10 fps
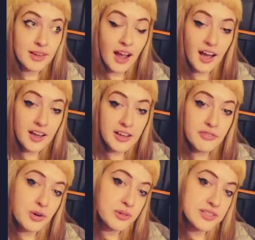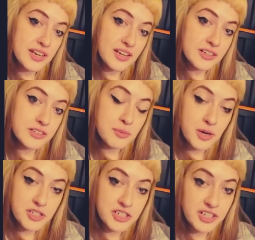have always had
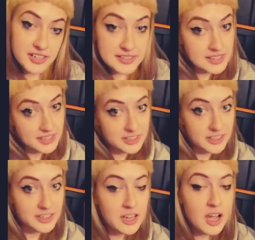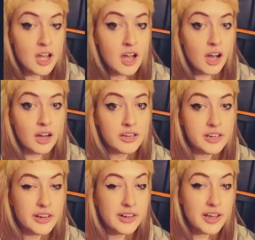depression and anxiety.
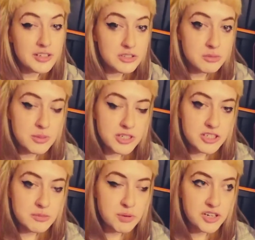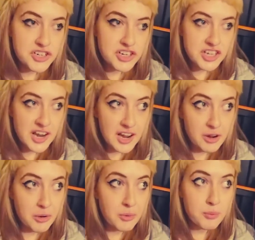Not so much depression
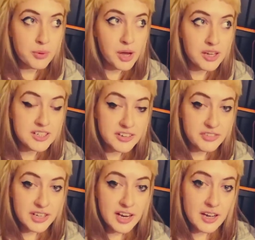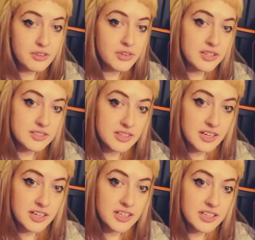now, but definitely have
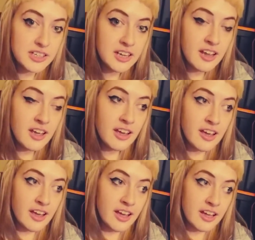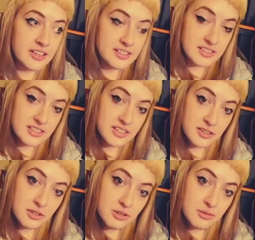anxiety
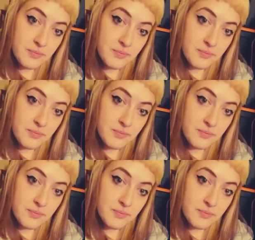still.